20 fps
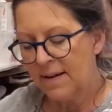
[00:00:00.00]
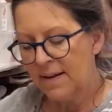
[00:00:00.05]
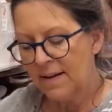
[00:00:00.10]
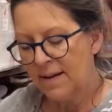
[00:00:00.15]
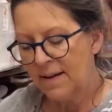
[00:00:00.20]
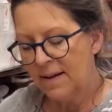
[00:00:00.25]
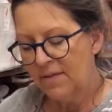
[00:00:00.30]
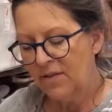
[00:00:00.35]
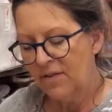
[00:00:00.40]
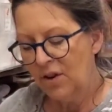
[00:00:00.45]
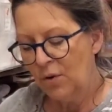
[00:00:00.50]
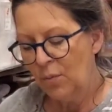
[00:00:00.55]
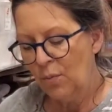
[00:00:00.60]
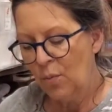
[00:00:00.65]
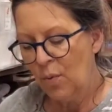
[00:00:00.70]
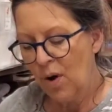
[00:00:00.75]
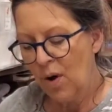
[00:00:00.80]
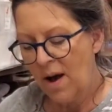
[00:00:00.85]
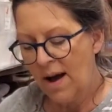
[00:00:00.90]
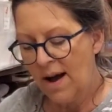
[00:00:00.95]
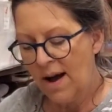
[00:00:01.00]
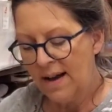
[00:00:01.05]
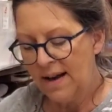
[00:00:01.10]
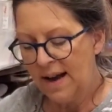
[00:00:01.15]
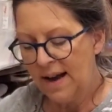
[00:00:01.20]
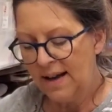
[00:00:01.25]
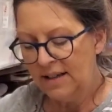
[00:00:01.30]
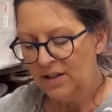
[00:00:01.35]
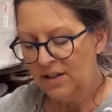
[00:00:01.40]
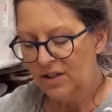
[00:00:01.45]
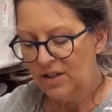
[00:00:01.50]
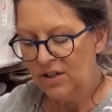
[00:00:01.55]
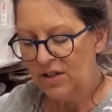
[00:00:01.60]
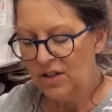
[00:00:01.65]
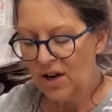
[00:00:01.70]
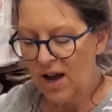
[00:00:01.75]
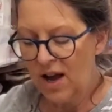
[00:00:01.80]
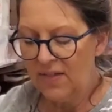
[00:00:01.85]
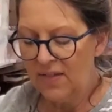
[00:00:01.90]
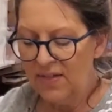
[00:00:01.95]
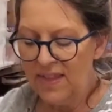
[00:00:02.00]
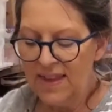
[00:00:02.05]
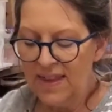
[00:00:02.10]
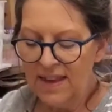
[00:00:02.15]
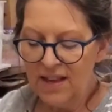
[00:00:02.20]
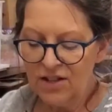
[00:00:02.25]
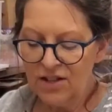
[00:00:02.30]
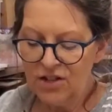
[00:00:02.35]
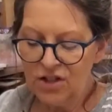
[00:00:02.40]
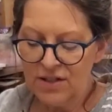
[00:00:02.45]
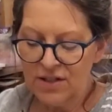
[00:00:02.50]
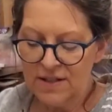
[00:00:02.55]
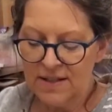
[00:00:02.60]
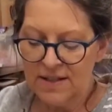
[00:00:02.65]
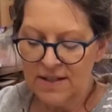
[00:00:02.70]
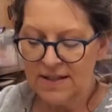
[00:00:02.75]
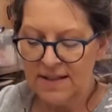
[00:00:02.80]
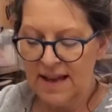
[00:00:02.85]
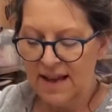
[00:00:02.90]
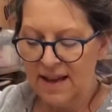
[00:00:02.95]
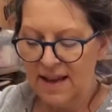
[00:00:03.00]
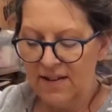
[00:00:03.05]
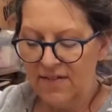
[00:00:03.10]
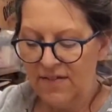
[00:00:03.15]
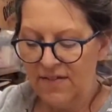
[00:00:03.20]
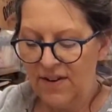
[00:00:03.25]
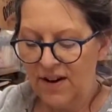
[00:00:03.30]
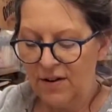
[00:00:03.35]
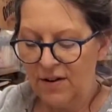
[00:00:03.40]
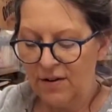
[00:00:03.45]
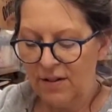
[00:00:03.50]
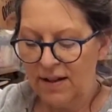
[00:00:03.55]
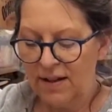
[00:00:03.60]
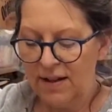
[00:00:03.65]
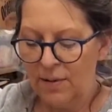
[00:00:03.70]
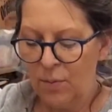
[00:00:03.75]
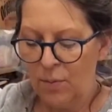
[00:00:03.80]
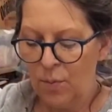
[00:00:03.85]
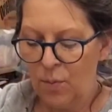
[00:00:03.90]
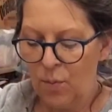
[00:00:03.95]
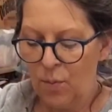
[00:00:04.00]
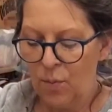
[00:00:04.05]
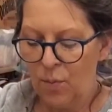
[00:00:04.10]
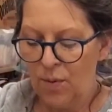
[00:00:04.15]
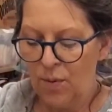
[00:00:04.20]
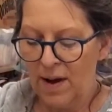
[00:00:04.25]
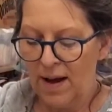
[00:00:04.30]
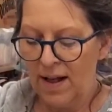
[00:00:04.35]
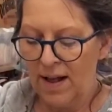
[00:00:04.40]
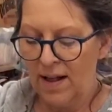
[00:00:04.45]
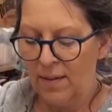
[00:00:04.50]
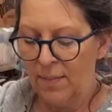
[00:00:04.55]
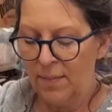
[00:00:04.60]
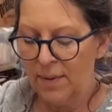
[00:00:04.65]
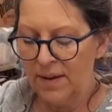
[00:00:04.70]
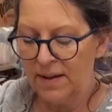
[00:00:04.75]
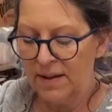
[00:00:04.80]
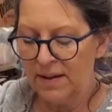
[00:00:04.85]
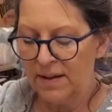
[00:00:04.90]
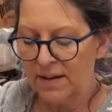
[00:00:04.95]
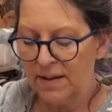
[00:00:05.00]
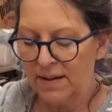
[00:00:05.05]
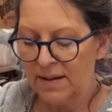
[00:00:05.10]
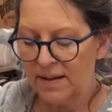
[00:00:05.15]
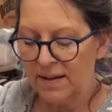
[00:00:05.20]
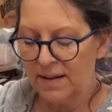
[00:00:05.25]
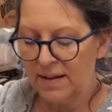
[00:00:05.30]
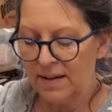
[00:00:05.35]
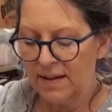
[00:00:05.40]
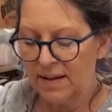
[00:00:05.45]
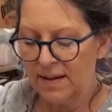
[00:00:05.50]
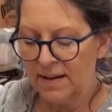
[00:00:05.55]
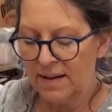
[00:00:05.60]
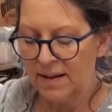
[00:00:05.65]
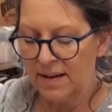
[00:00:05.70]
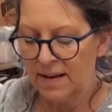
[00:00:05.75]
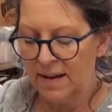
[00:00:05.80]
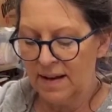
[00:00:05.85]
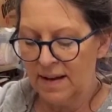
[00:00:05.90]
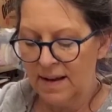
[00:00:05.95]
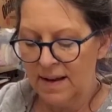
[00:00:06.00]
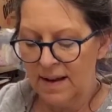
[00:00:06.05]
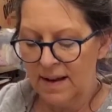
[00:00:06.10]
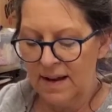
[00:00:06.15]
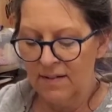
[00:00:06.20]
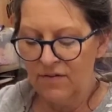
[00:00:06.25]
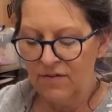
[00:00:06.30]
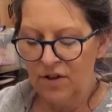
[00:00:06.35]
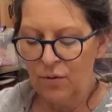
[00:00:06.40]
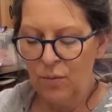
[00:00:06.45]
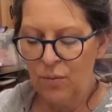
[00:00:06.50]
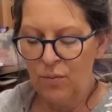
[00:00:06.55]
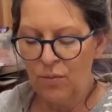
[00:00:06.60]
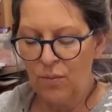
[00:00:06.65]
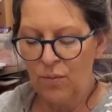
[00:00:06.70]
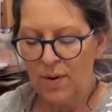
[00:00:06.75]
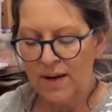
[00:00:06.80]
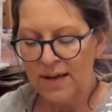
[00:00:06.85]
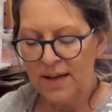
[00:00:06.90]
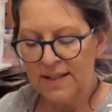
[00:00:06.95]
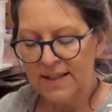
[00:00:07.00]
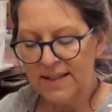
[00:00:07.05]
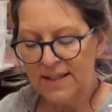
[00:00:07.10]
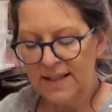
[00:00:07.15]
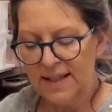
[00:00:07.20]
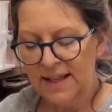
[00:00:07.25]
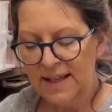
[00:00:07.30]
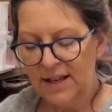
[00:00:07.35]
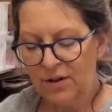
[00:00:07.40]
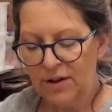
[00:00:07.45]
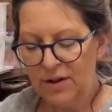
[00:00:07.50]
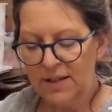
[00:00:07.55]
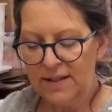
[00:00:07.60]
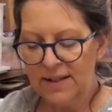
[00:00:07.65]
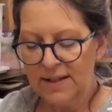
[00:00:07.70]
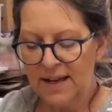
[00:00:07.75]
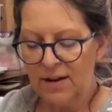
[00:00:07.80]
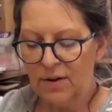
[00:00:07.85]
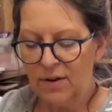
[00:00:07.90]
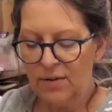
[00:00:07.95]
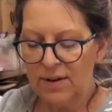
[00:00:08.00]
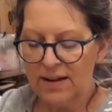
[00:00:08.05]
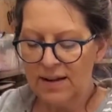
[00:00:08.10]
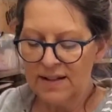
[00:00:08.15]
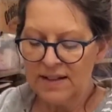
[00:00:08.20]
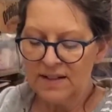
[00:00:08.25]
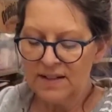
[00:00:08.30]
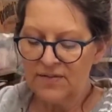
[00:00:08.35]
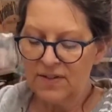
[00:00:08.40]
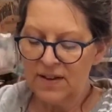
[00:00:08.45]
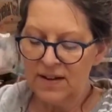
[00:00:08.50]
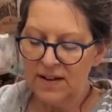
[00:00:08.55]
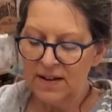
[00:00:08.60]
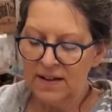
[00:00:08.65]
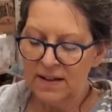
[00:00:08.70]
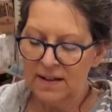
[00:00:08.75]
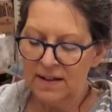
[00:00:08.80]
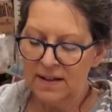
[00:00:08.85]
if you want. I think it should stay fairly well, but if you want to secure it down, that's fine.